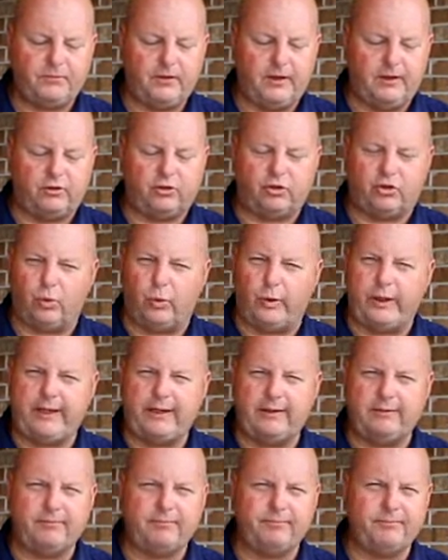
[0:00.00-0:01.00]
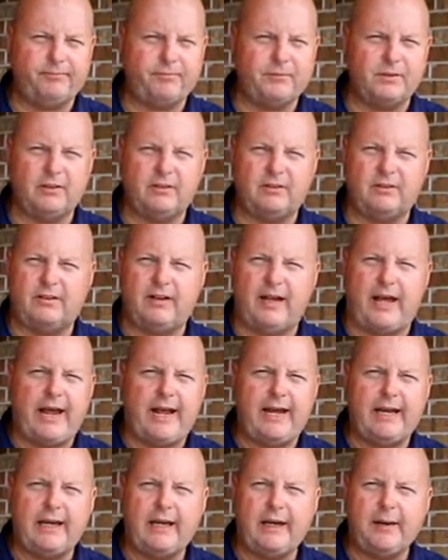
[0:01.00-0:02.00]
It's sweet, it's
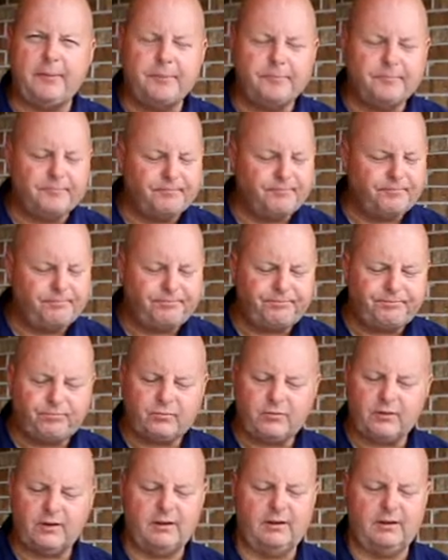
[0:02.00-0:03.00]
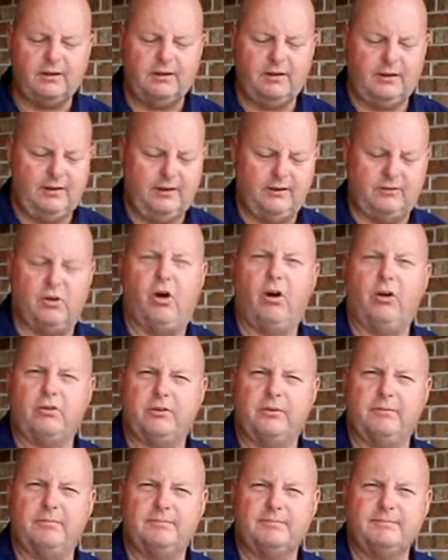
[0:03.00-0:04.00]
tangy, it's
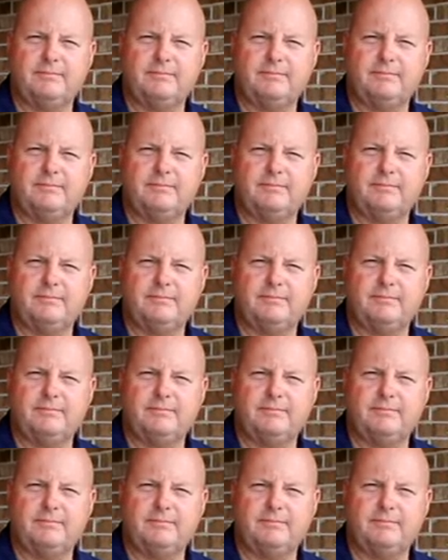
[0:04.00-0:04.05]
awesome.